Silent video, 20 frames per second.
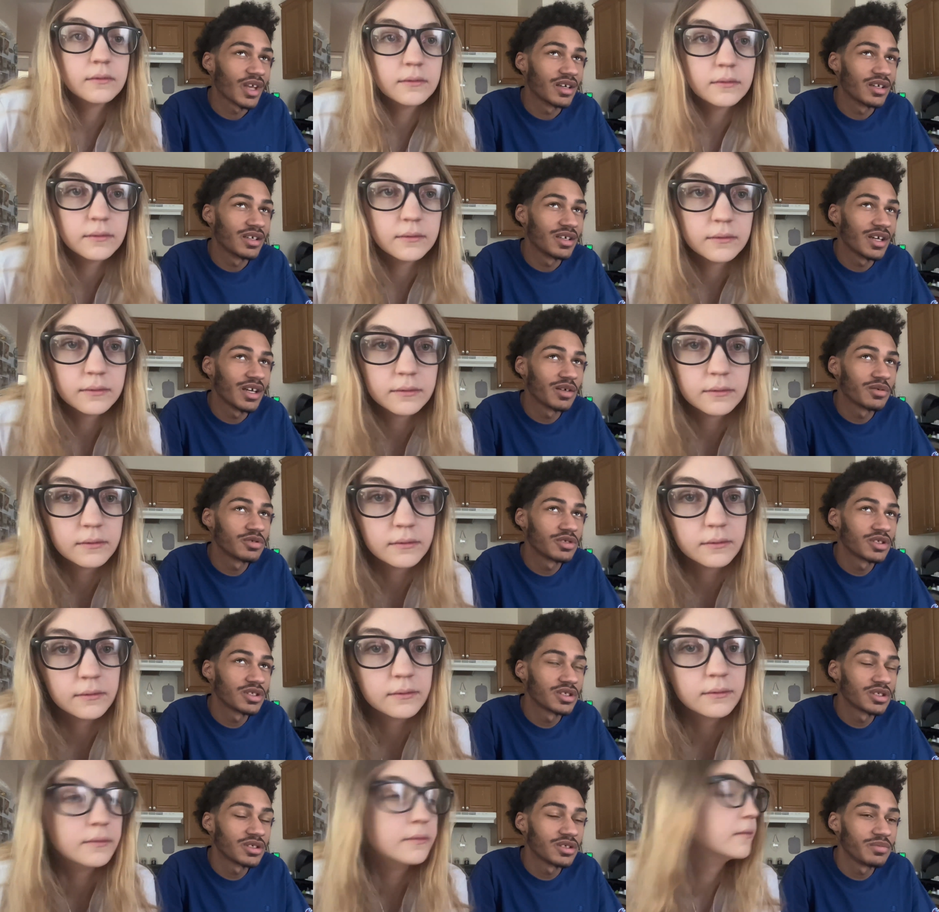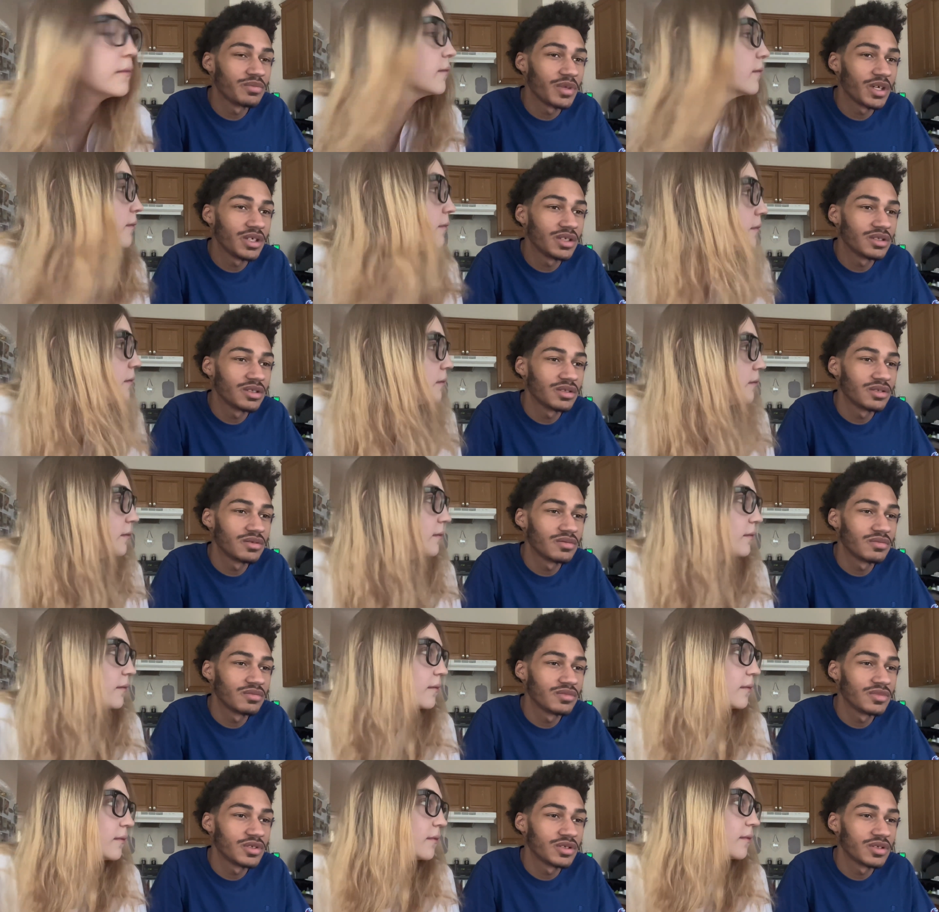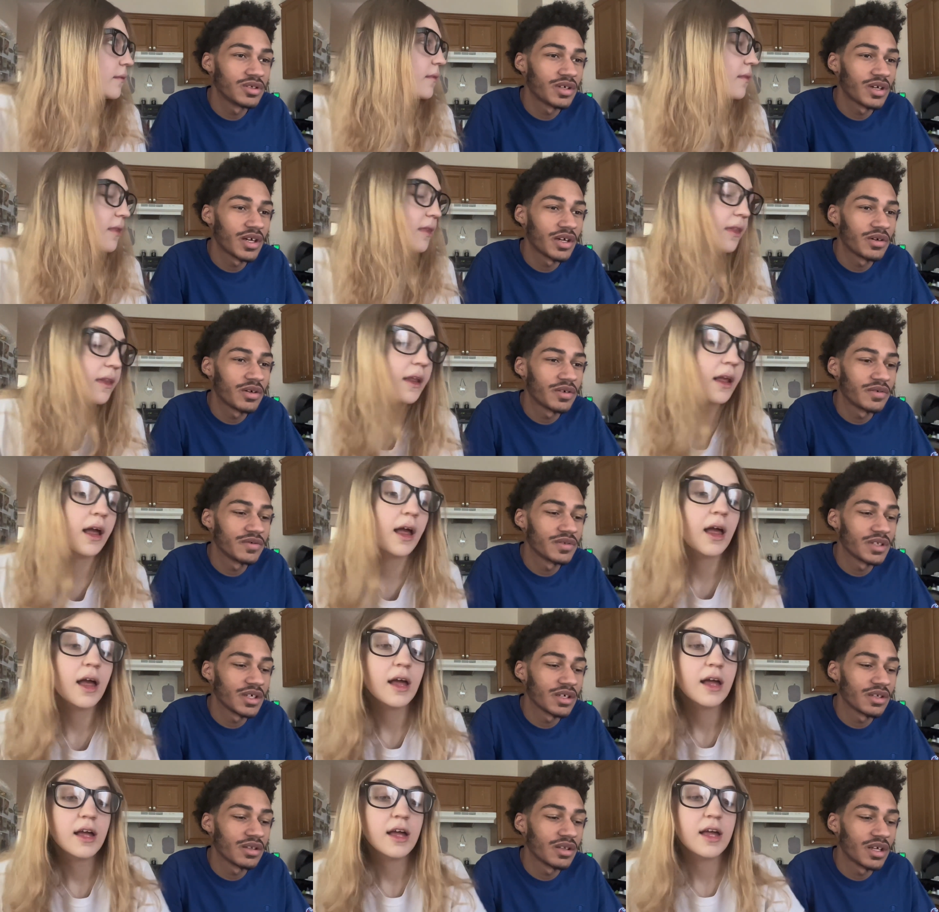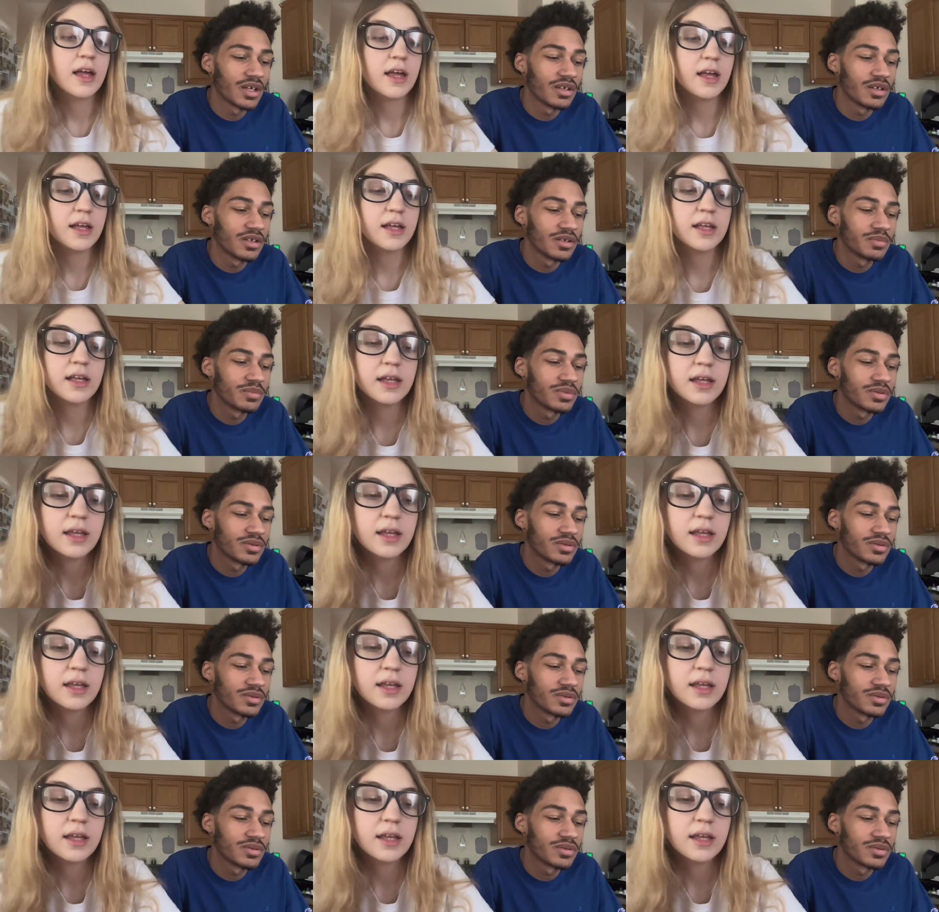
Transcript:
Speaker 1: yeah, it was just an amazing, you know, how everything led up.